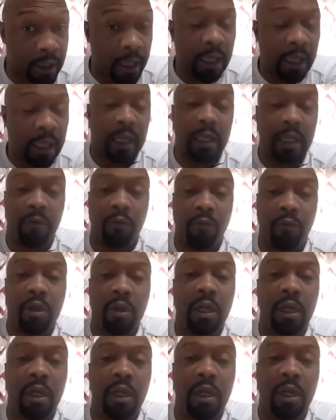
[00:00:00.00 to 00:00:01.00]
And if we're
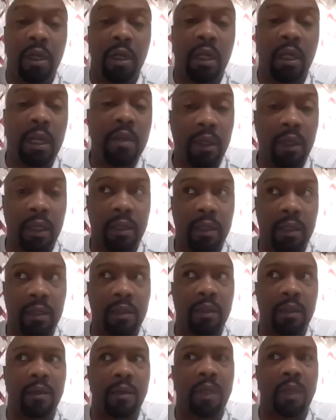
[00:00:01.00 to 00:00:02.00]
living,
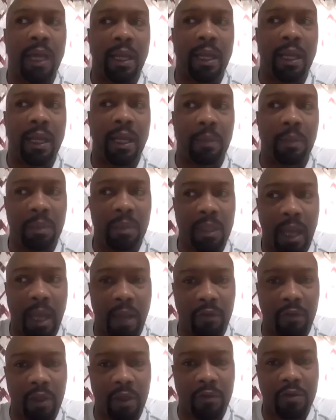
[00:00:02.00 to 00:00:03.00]
we got to be have
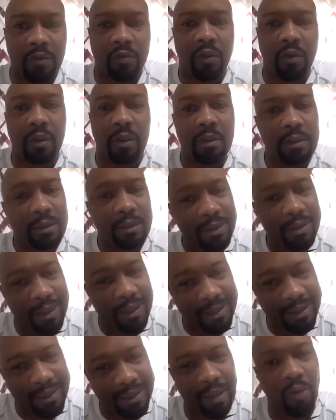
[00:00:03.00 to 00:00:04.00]
enough strength to
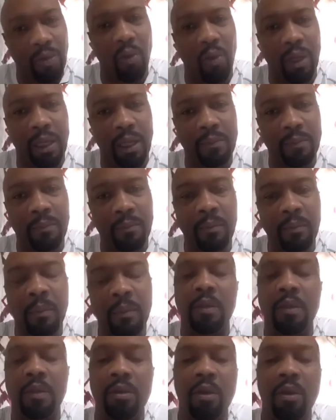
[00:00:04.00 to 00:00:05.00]
deal with it.
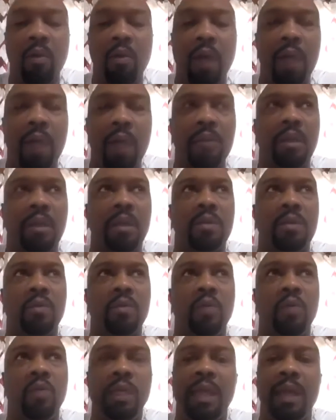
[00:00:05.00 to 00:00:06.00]
You know why? Because
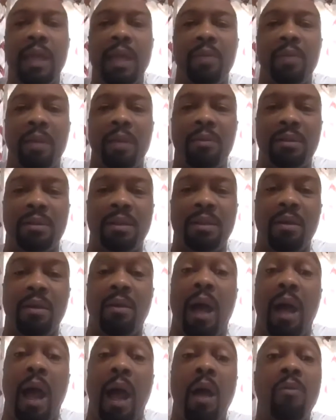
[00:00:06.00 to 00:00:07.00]
we got to be able to tell
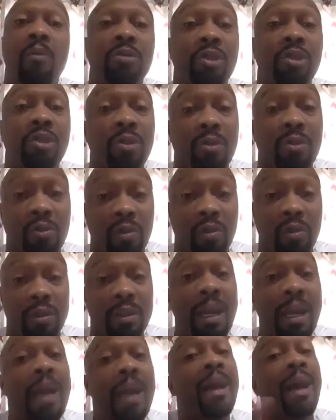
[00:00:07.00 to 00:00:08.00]
our children
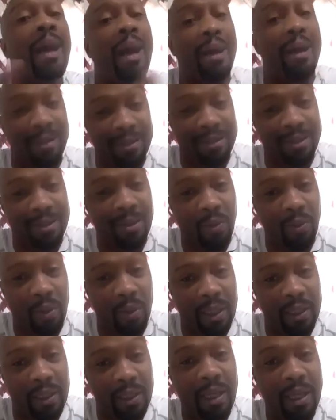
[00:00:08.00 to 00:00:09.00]
how to deal with
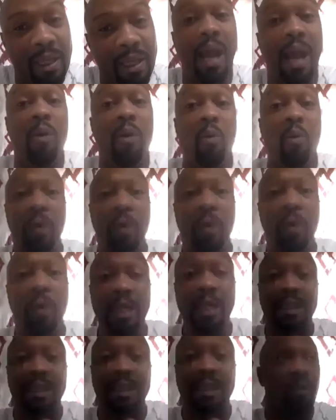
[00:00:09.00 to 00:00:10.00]
it, how we
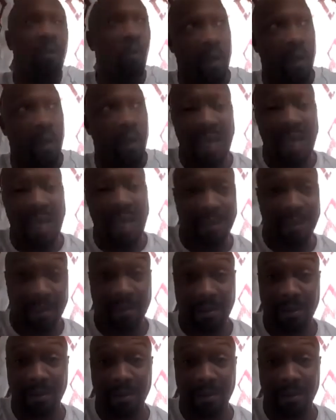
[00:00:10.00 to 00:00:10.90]
dealt with this.